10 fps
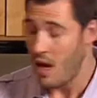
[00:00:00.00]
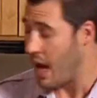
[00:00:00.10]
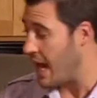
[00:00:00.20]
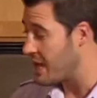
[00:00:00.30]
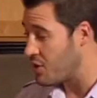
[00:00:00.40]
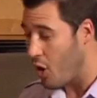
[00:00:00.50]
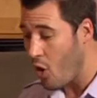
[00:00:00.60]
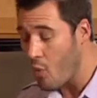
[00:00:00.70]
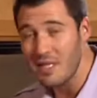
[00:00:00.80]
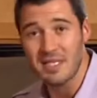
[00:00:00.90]
I can
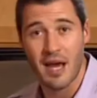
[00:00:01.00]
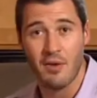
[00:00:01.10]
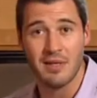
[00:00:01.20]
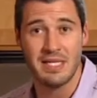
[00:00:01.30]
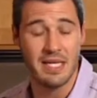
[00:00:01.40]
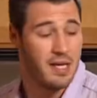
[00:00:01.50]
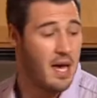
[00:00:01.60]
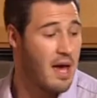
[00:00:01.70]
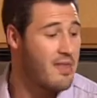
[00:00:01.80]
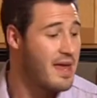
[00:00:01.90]
always guarantee
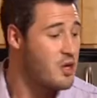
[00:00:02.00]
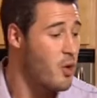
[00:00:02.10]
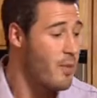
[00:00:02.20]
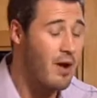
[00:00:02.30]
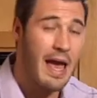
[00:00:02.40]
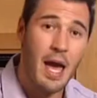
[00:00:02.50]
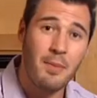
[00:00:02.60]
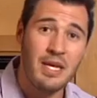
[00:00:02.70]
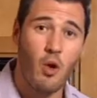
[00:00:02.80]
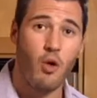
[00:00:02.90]
that no matter how
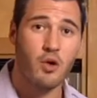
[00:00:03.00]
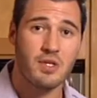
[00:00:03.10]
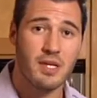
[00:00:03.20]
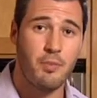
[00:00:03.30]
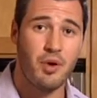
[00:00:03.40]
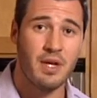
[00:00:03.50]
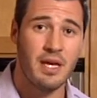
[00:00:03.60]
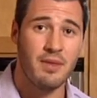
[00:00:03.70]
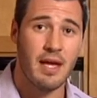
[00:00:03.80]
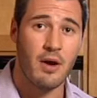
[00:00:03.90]
many orders I'm putting
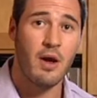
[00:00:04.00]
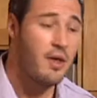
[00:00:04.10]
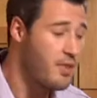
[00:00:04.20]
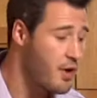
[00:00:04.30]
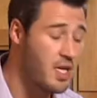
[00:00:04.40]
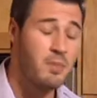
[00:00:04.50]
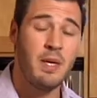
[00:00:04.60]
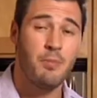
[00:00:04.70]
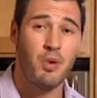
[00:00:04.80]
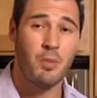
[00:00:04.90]
in there, they're gonna
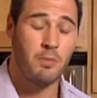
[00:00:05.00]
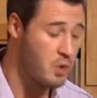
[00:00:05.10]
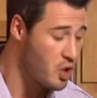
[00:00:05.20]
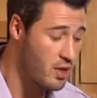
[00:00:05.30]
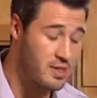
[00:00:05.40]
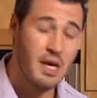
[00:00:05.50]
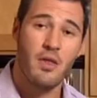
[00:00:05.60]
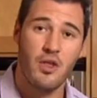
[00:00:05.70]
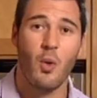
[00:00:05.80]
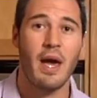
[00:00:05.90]
be cooked
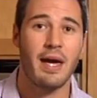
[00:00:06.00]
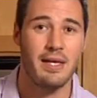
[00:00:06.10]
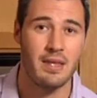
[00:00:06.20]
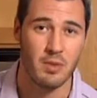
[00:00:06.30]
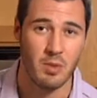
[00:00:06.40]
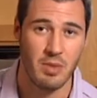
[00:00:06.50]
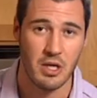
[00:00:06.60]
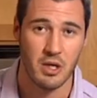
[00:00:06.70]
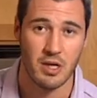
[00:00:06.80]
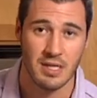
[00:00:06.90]
the way I need them to be
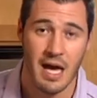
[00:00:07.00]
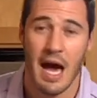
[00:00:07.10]
cooked.